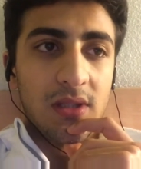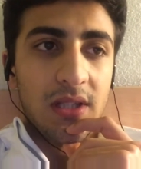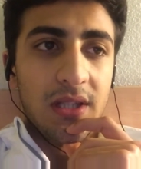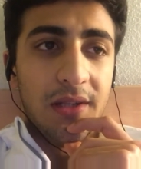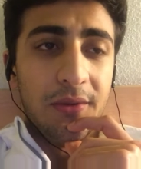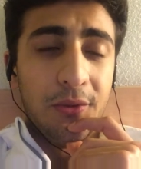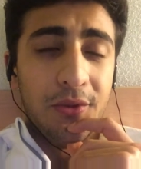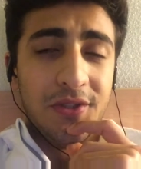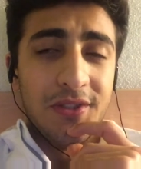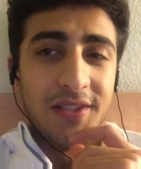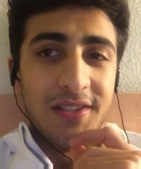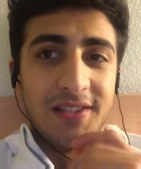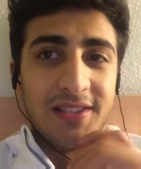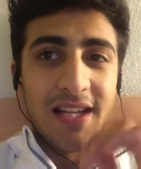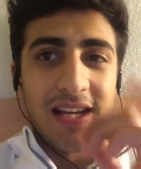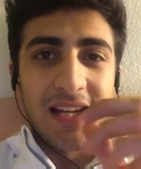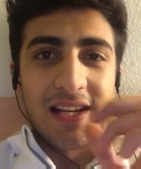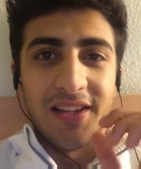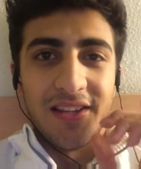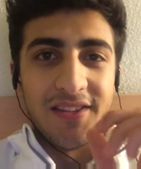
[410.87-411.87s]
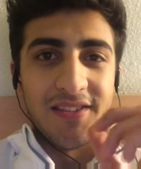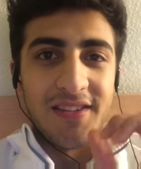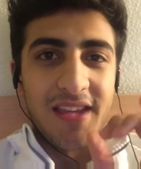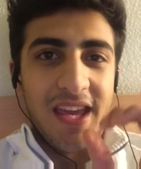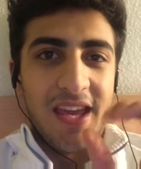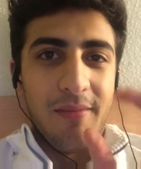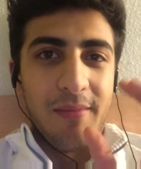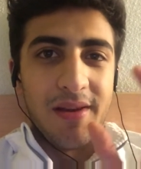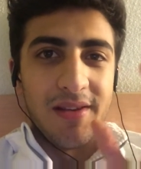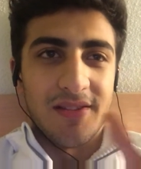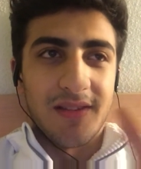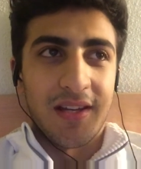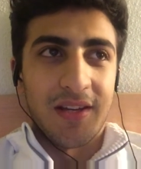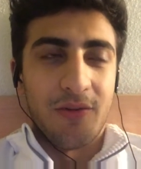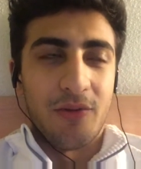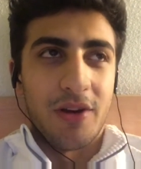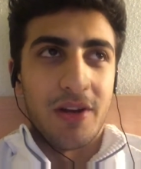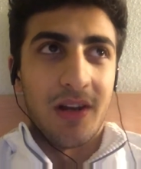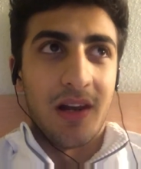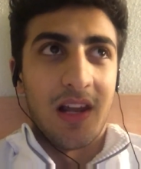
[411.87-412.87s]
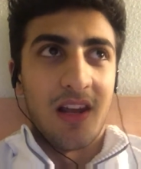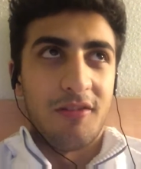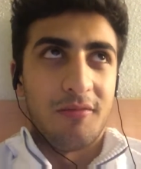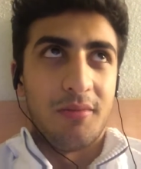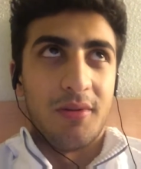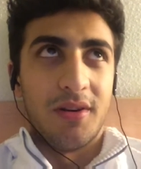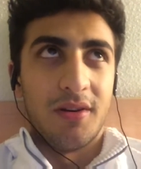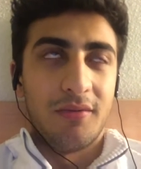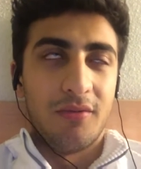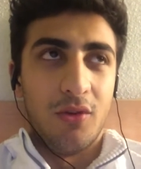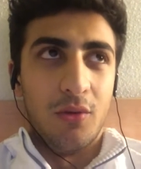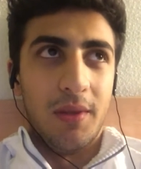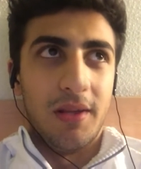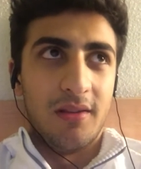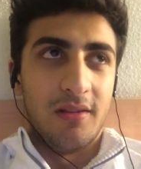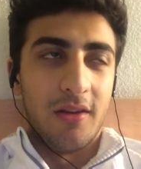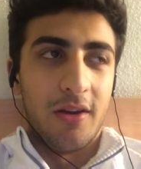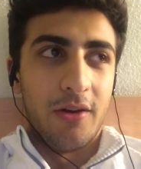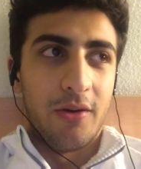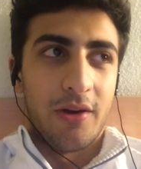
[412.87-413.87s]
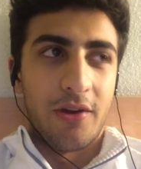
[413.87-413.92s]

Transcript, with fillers: it was exactly the same as I'd run in Loughborough a few weeks ago.